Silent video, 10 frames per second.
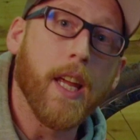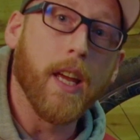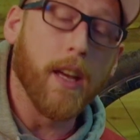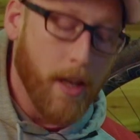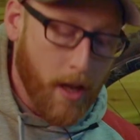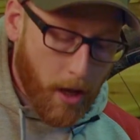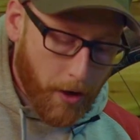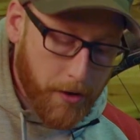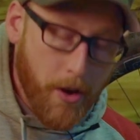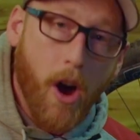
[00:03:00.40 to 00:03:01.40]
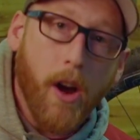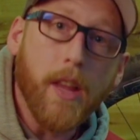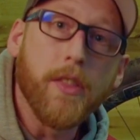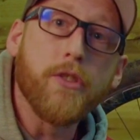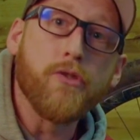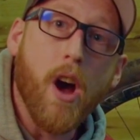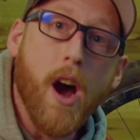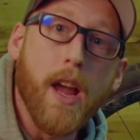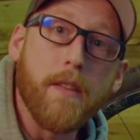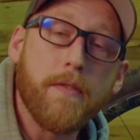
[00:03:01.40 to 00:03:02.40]
here and not in the
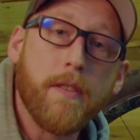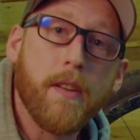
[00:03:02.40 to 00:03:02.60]
drive.